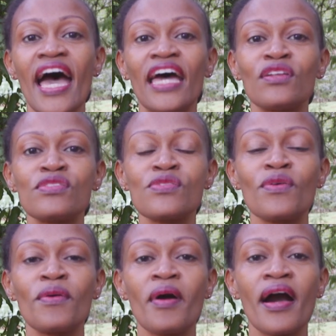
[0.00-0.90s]
and
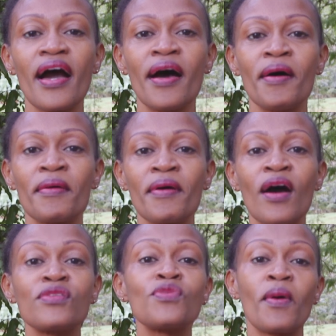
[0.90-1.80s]
also uh,
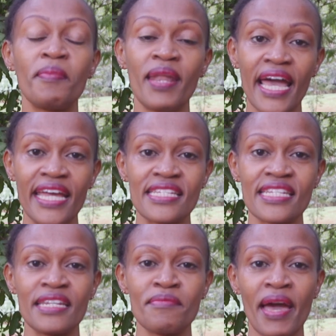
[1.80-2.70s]
how to apply
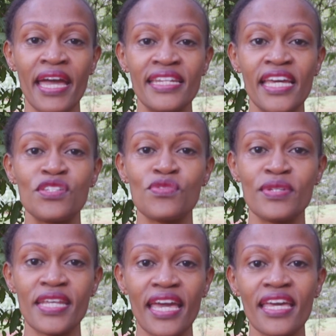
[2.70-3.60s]
it in my
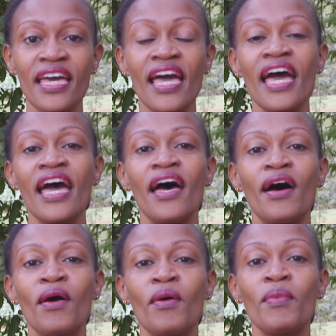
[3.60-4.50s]
day-to-day, -day,
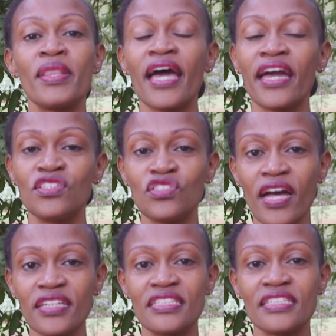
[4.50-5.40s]
uh, whether in
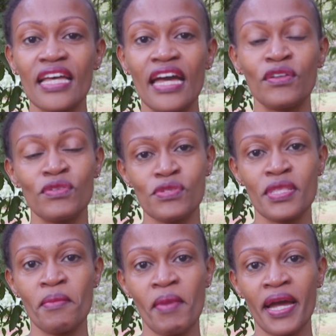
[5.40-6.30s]
church and also
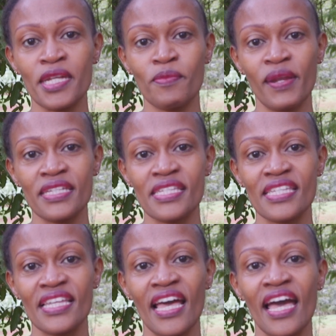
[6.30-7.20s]
in the
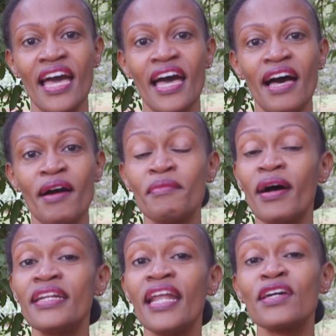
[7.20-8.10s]
marketplace. Um,
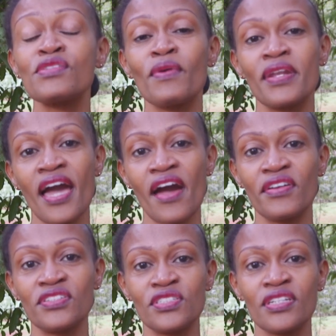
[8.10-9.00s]
I'd like to
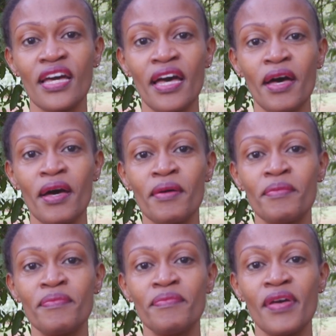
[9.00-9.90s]
encourage uh,
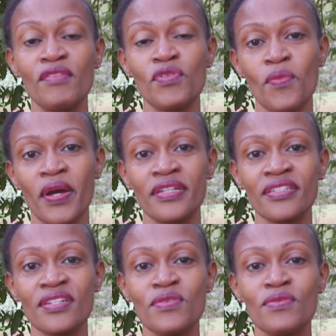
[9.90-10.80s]
everyone
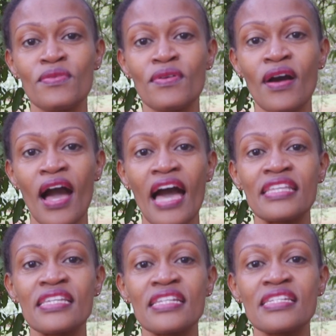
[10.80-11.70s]
who
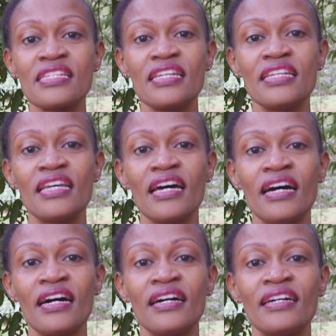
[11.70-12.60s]
hasn't
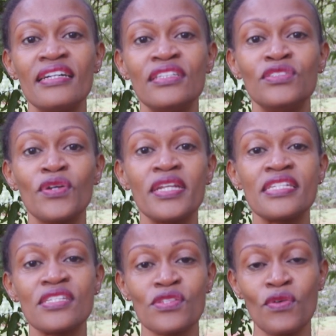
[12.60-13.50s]
uh,
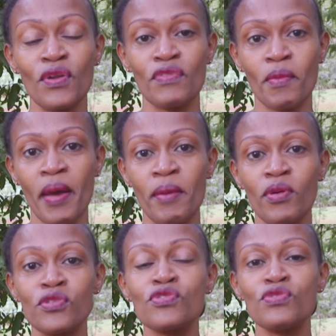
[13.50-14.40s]
joined School of the
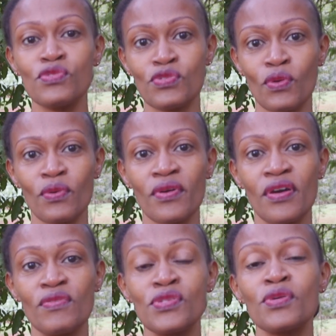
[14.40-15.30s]
Bible to do so.
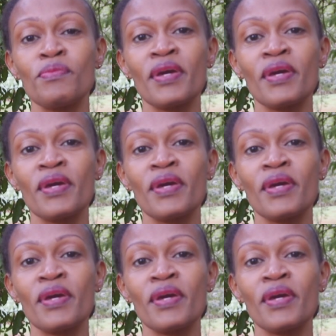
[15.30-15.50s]
Reason